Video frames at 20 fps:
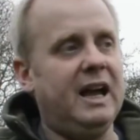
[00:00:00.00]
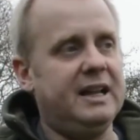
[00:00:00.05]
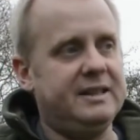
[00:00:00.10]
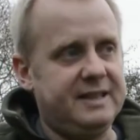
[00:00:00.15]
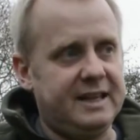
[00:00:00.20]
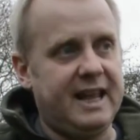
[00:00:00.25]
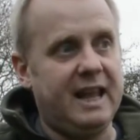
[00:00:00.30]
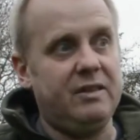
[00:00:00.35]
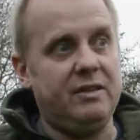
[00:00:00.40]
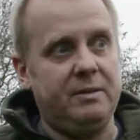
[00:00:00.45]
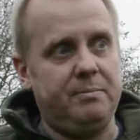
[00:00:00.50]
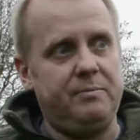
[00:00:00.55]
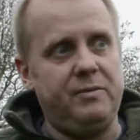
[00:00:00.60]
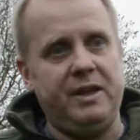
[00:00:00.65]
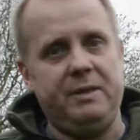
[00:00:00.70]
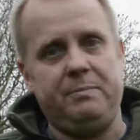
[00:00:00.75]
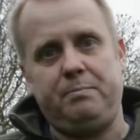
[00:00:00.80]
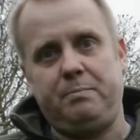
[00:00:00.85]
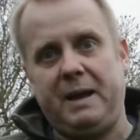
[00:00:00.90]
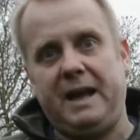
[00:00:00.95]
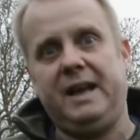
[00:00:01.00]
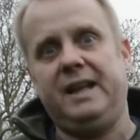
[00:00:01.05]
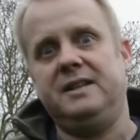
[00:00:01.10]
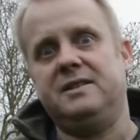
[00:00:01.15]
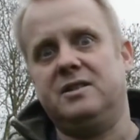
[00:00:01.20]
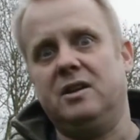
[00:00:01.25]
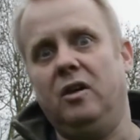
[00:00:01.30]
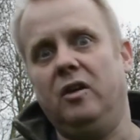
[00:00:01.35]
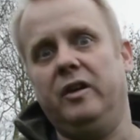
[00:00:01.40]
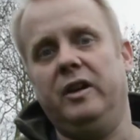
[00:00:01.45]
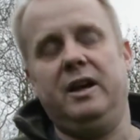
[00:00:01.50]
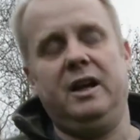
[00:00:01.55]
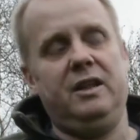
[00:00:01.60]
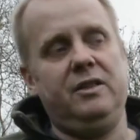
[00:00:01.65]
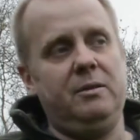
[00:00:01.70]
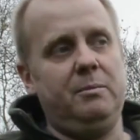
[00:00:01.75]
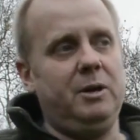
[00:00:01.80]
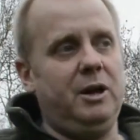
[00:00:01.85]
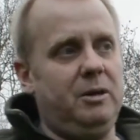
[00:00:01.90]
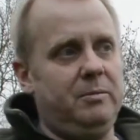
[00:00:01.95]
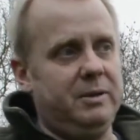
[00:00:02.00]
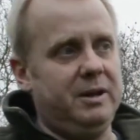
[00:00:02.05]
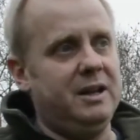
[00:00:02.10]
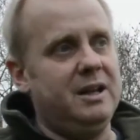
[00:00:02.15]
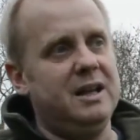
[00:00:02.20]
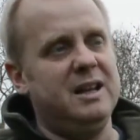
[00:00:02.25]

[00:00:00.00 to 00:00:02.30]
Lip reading: to get the pellets on at the moment.